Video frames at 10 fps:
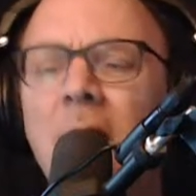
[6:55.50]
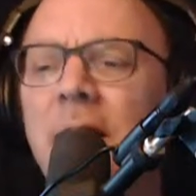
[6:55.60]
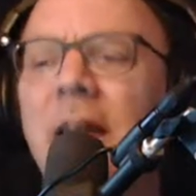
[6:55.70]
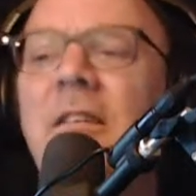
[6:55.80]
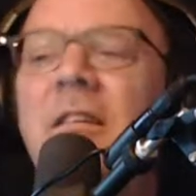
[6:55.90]

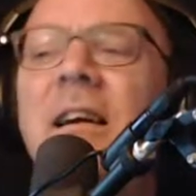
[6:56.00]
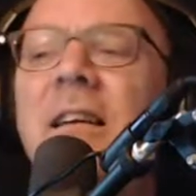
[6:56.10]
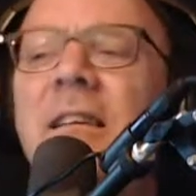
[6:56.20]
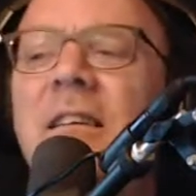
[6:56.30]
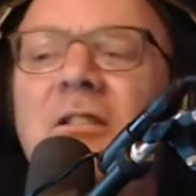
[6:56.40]
They
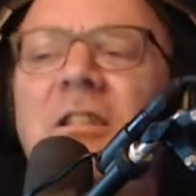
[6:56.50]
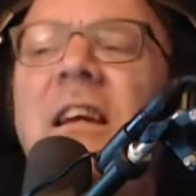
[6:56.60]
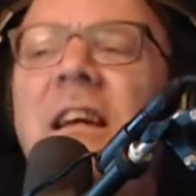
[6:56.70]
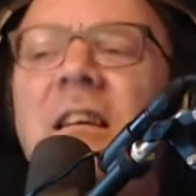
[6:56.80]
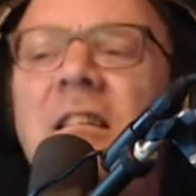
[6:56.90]
chanted
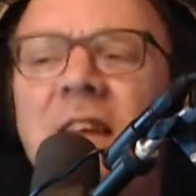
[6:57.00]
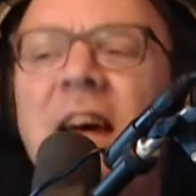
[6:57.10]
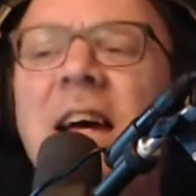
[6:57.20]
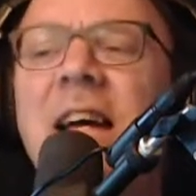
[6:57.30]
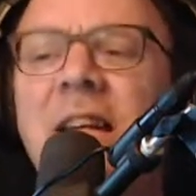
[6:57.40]
cheese
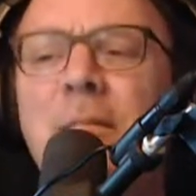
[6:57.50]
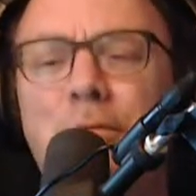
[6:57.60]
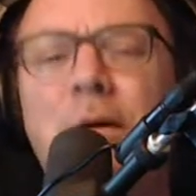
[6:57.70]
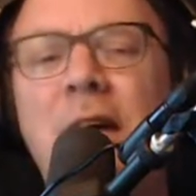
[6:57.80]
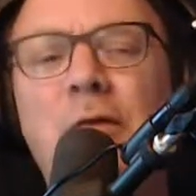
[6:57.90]
and
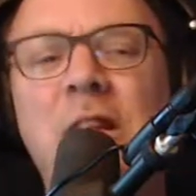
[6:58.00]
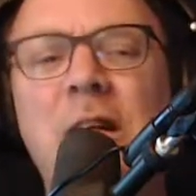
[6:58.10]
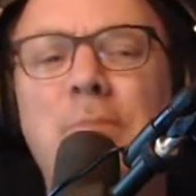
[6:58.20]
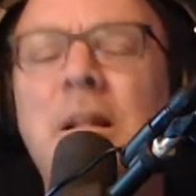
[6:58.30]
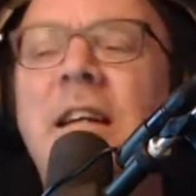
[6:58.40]
bread with a
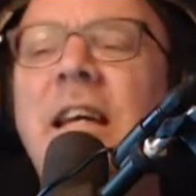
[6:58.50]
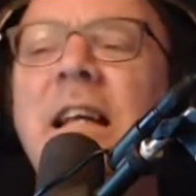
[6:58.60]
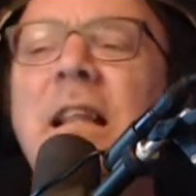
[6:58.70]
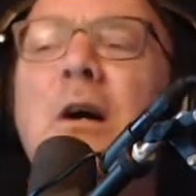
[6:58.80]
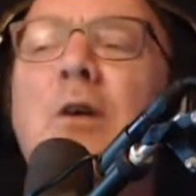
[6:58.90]
bloody
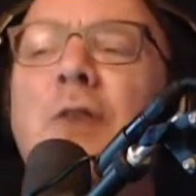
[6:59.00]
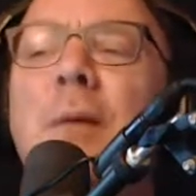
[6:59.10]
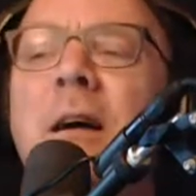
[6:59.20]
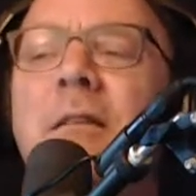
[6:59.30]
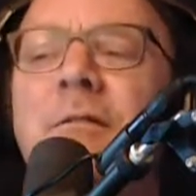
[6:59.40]
loaf
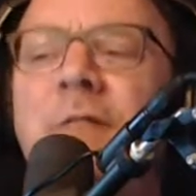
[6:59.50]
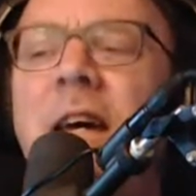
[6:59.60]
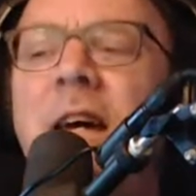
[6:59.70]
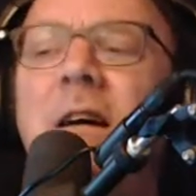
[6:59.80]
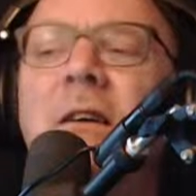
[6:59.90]
above
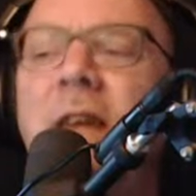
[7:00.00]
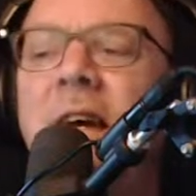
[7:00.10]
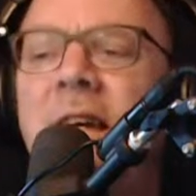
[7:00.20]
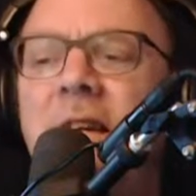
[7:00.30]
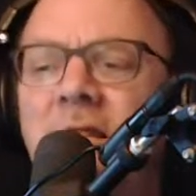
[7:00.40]
their
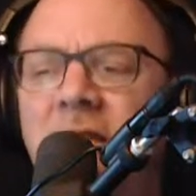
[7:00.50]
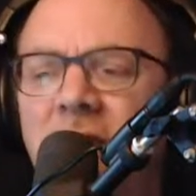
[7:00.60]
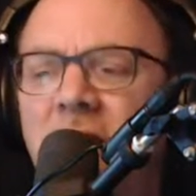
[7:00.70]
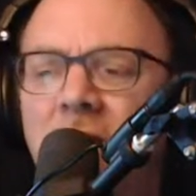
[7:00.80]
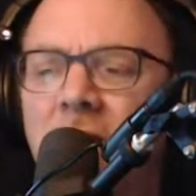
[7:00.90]

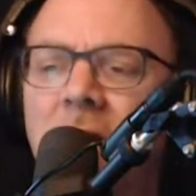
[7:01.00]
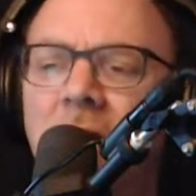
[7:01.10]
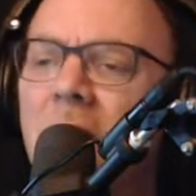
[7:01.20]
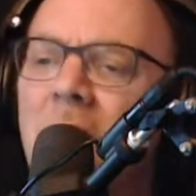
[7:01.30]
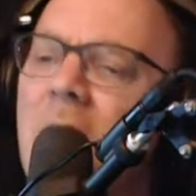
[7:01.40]
heads
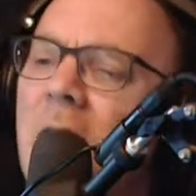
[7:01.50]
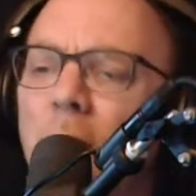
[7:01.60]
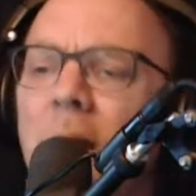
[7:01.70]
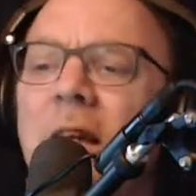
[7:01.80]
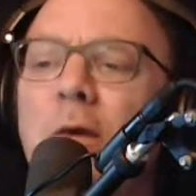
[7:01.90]

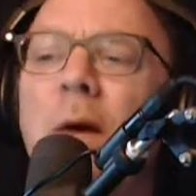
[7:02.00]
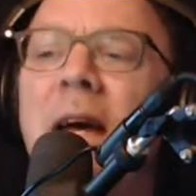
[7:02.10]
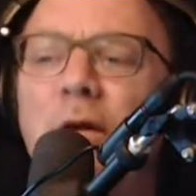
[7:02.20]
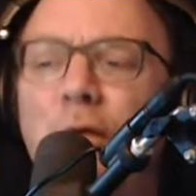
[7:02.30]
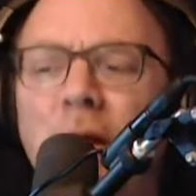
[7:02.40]
when the
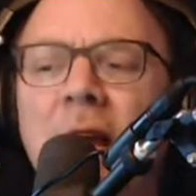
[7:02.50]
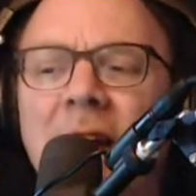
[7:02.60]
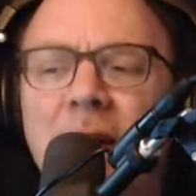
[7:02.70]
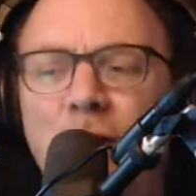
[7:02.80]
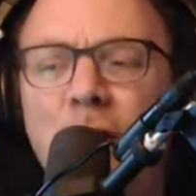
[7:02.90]
red
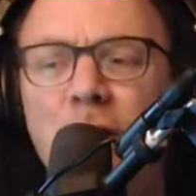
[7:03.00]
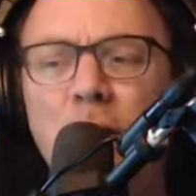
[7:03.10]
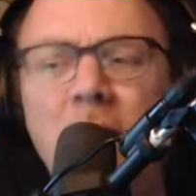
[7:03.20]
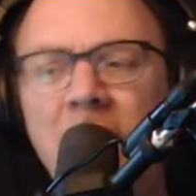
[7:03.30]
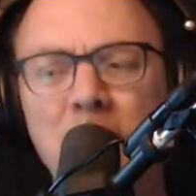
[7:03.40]
flag flew
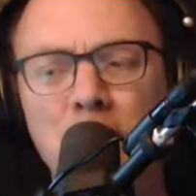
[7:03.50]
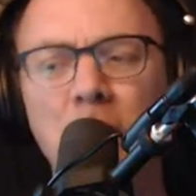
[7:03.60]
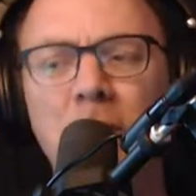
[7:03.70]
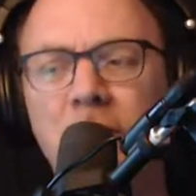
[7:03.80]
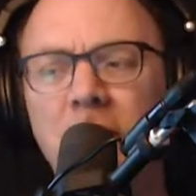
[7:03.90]
in
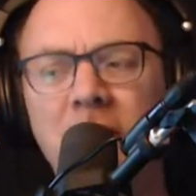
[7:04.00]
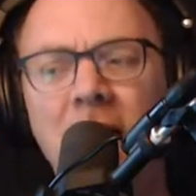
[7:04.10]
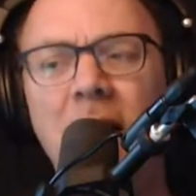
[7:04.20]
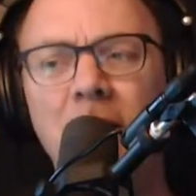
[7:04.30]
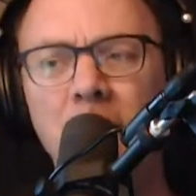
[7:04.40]
Merthyr
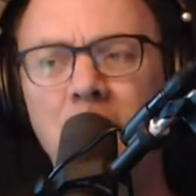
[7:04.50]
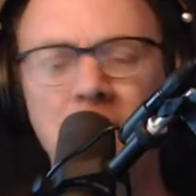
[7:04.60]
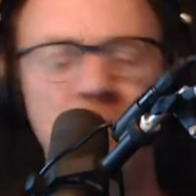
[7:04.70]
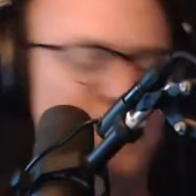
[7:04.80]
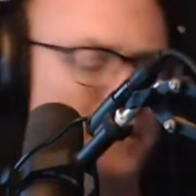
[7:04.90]

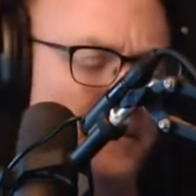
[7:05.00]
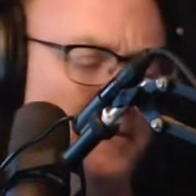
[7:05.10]
Town.